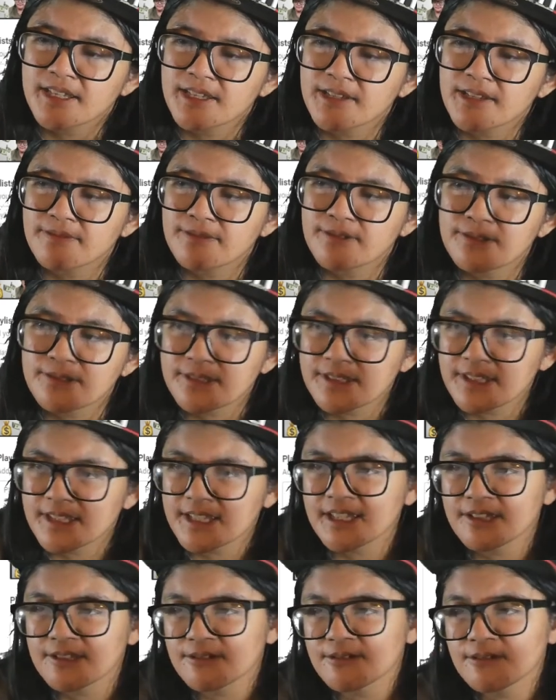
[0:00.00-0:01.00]
think you
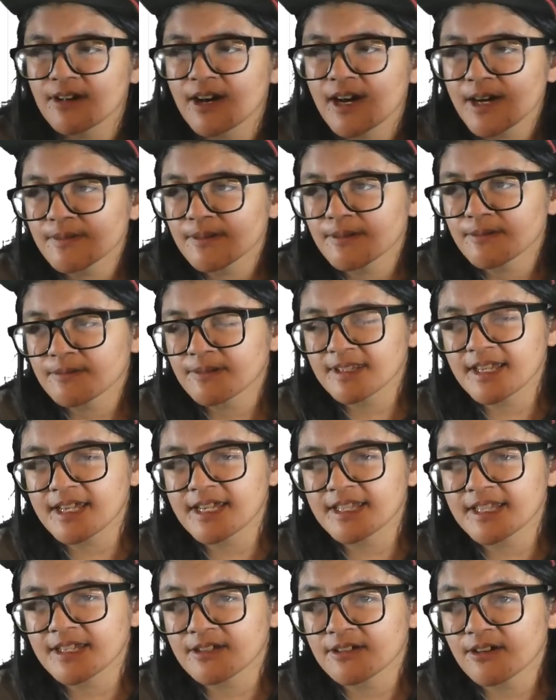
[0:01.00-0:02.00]
have a related
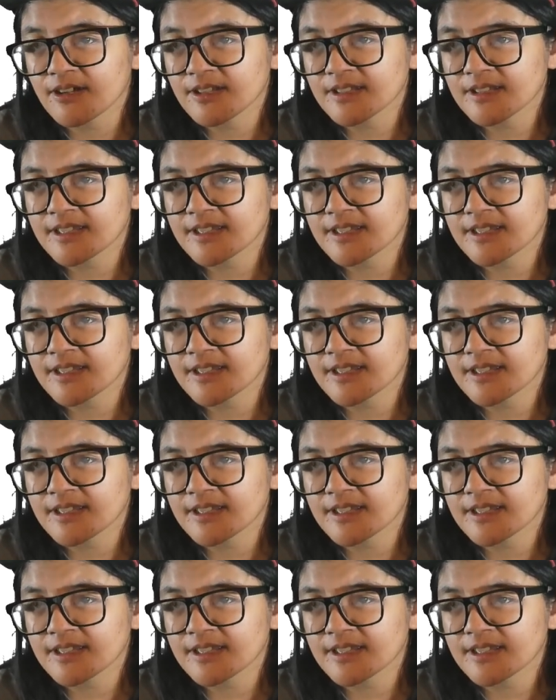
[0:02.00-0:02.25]
content,